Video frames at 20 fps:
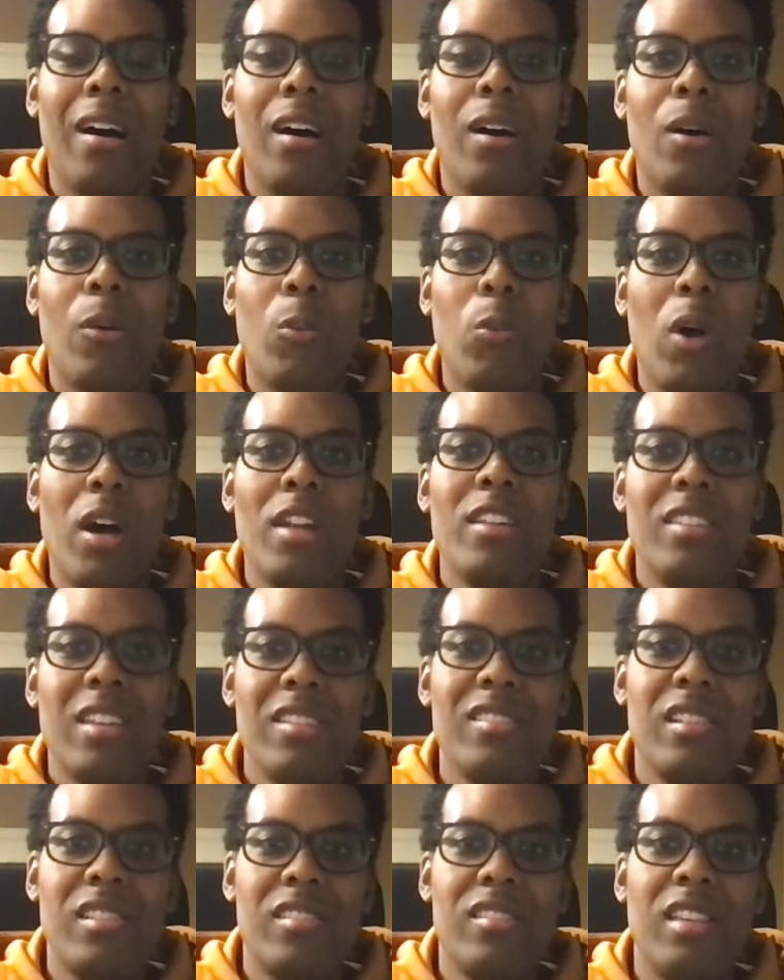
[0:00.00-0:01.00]
what
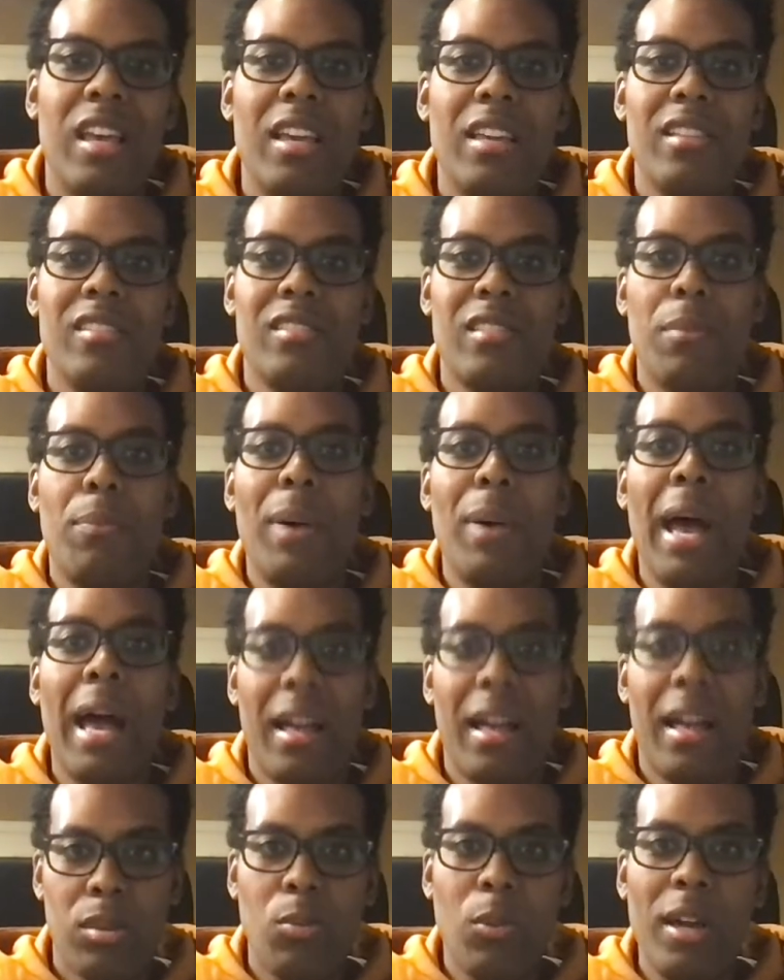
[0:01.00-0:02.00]
does it say is the
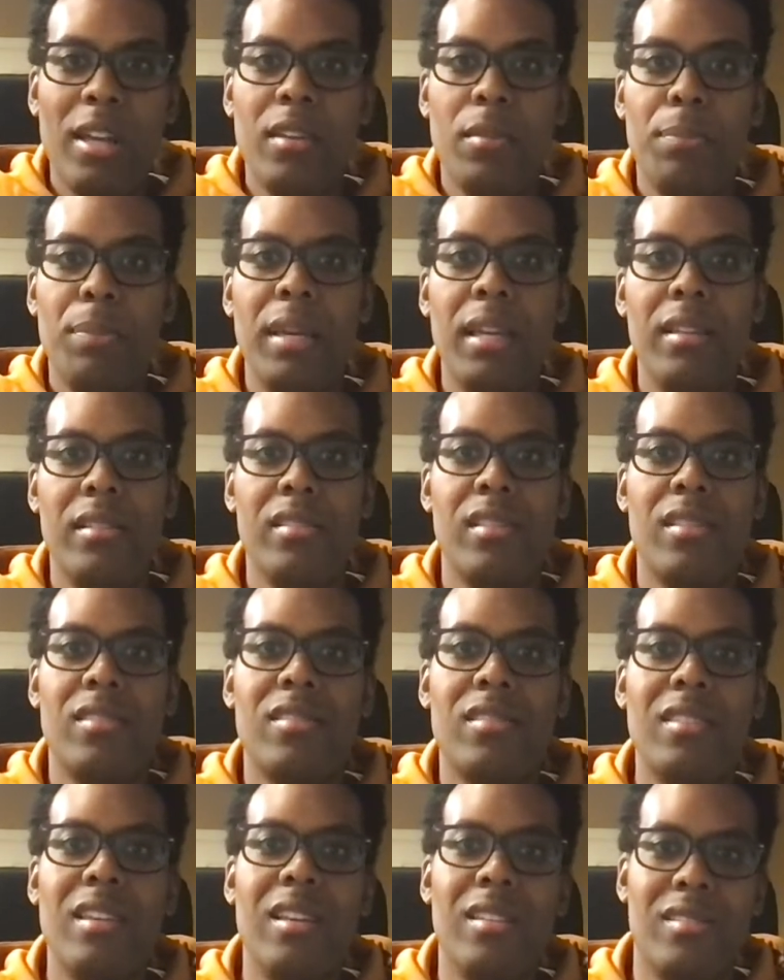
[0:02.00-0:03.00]
pathway to peace? It's
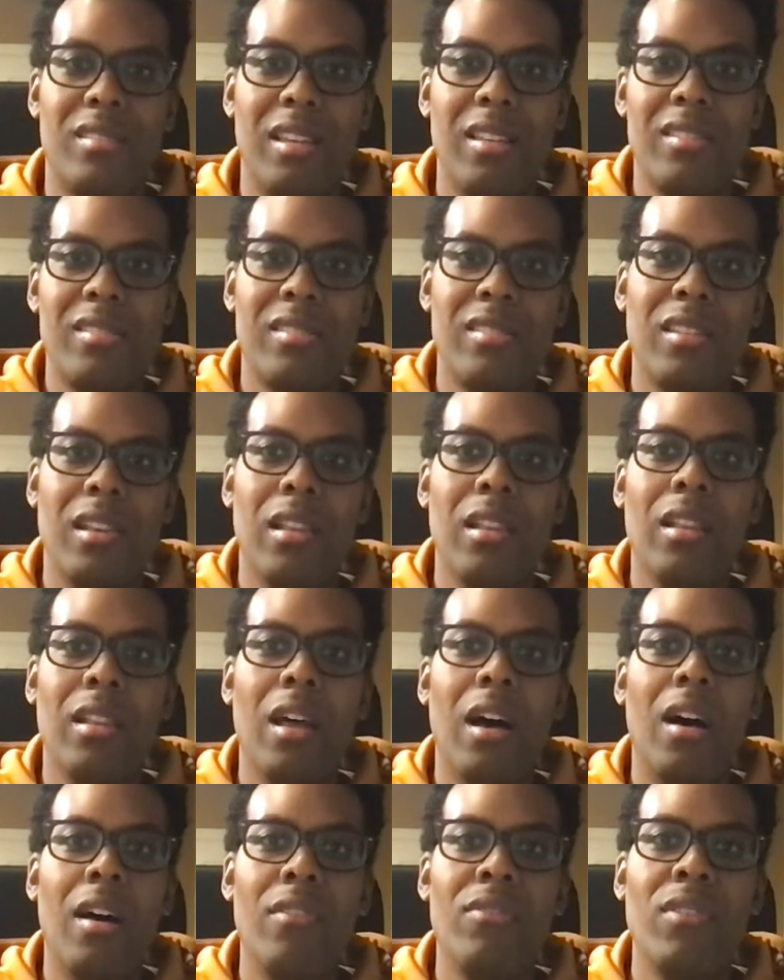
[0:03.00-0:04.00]
this. It's the
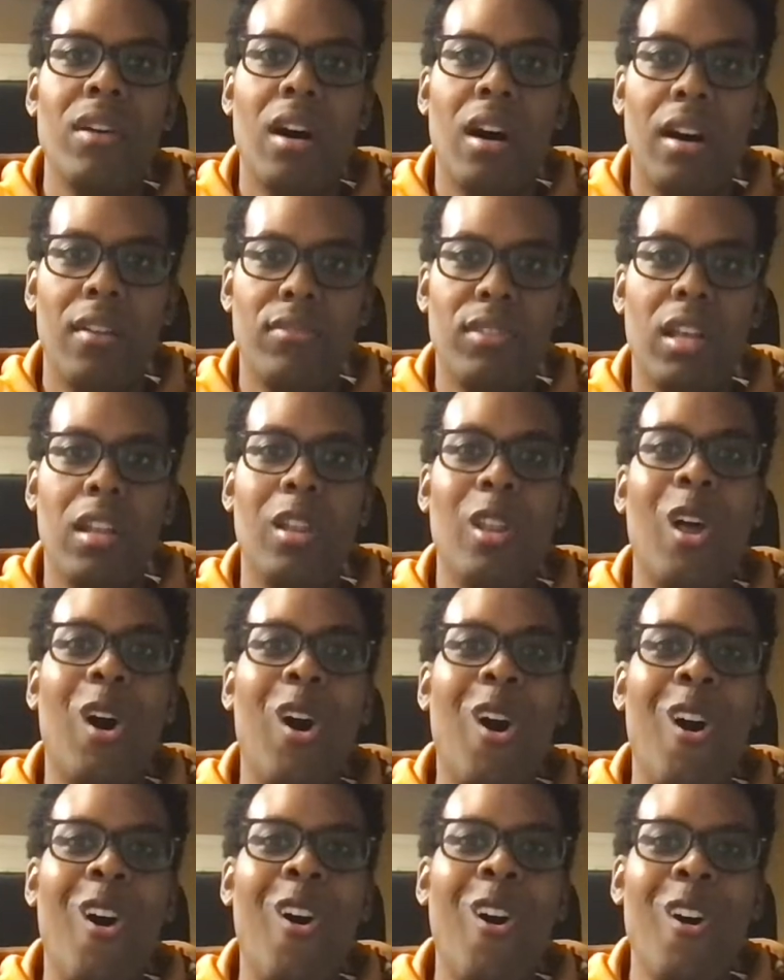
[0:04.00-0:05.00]
love of the
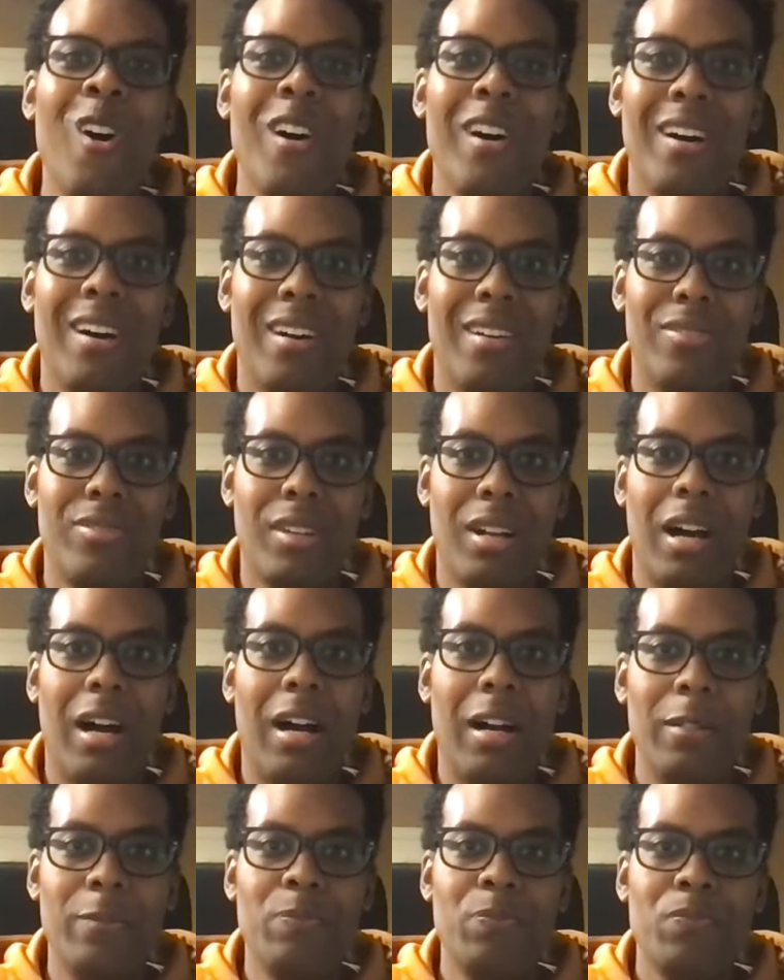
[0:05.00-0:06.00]
law of
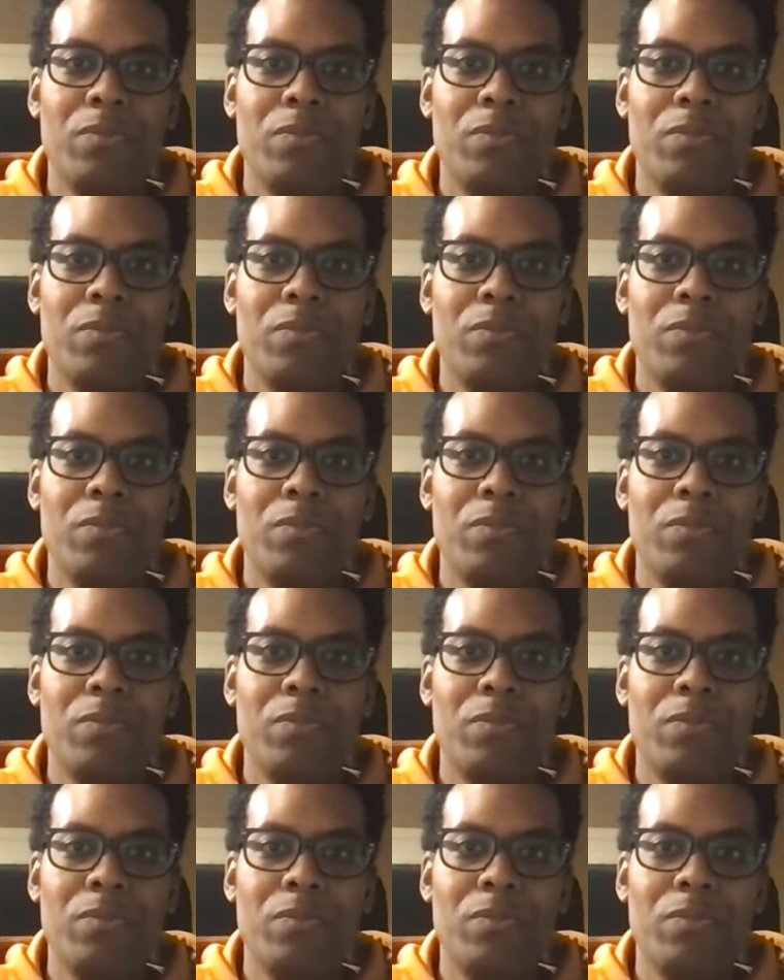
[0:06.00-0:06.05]
God.